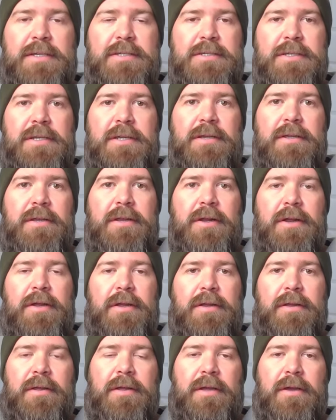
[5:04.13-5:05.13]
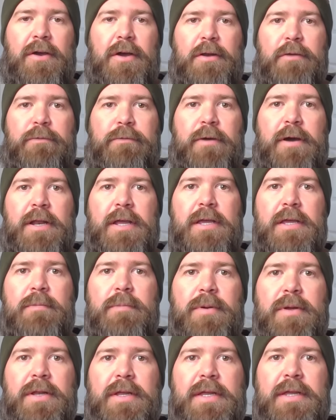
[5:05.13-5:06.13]
actually, you know, kind of
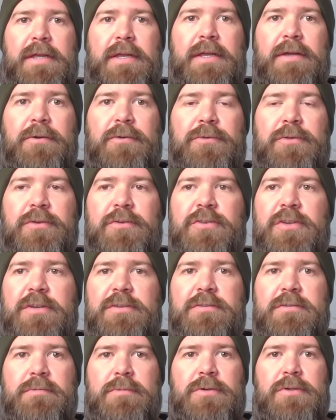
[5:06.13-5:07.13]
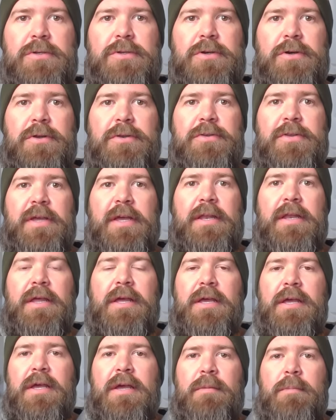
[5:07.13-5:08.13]
funny, but he also shares some good content.
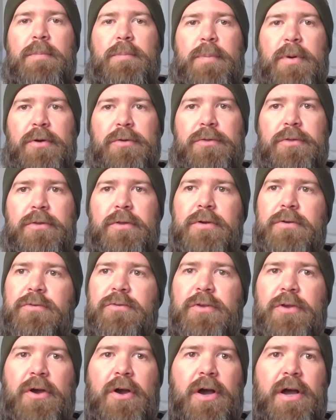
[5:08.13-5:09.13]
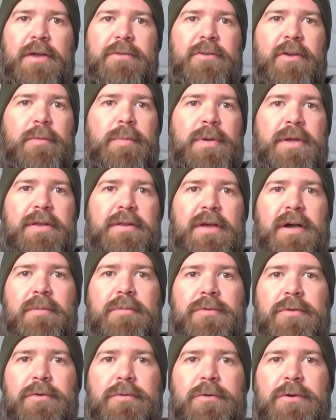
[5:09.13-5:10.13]
Both of those guys I picked
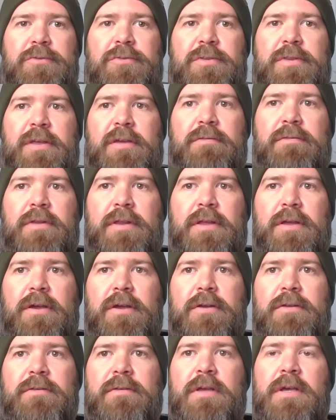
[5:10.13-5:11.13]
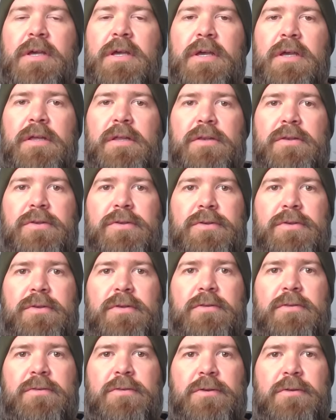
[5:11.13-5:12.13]
up through watching their videos
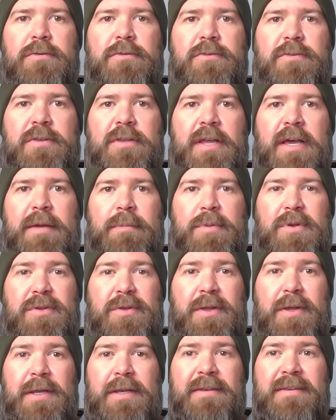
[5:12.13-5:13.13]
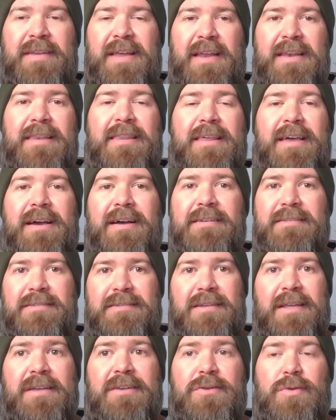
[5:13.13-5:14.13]
sort of sit at between
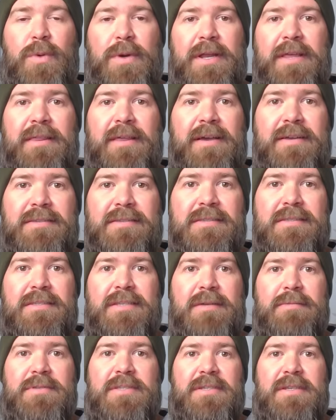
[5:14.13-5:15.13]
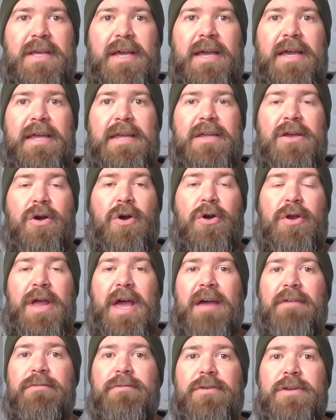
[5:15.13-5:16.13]
10,000 and 20,000 steps a day on
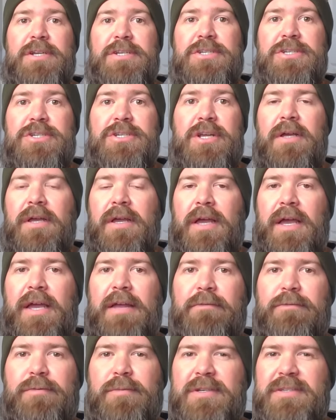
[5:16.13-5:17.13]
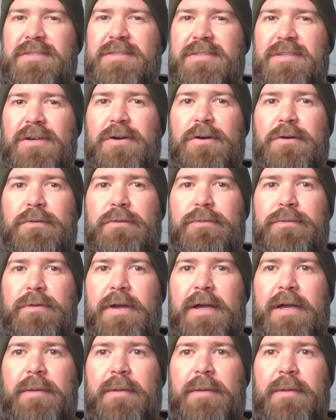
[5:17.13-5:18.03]
average. And for myself,